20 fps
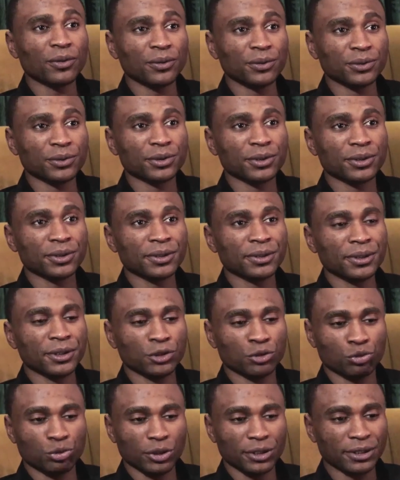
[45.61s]
old
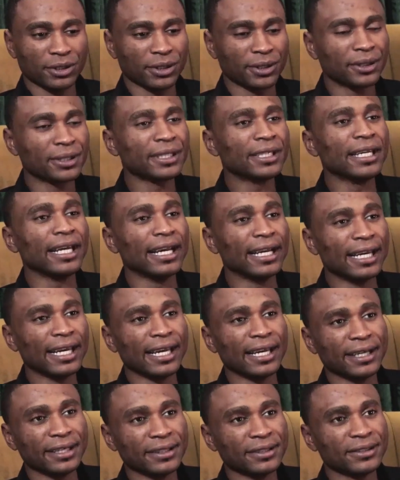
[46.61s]
is returning
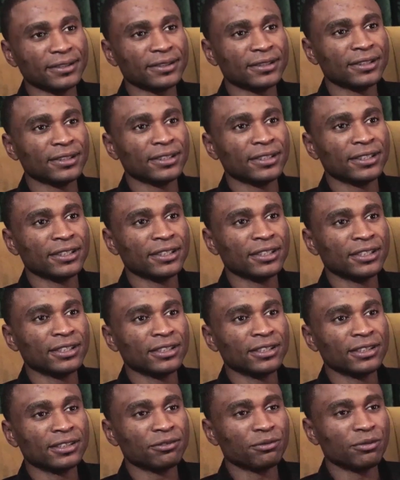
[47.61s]
again,
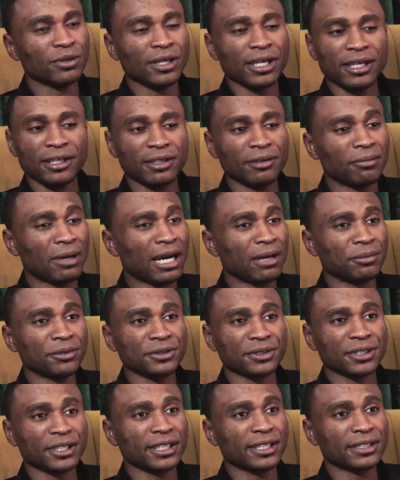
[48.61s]
where the
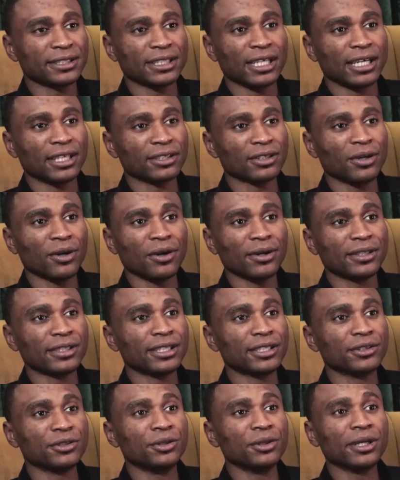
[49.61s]
Bible says that
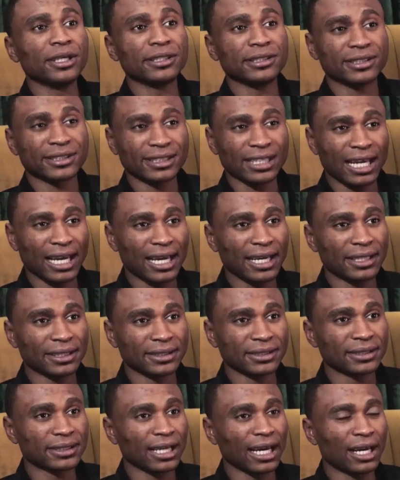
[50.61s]
God did great
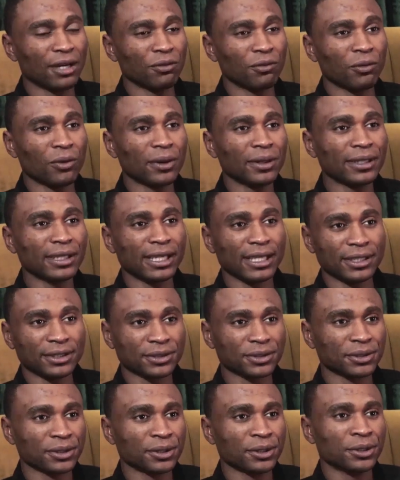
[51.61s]
signs and
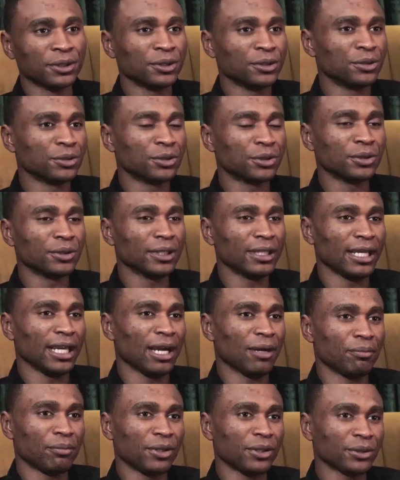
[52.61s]
wonders through
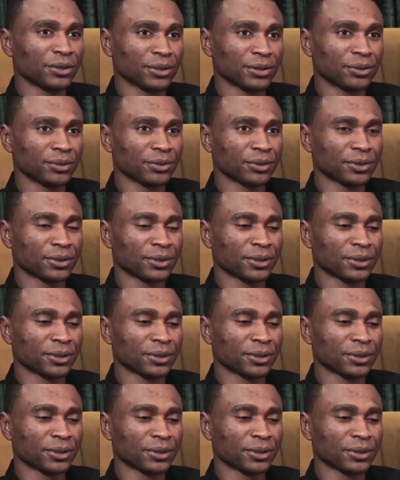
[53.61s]
the apostles.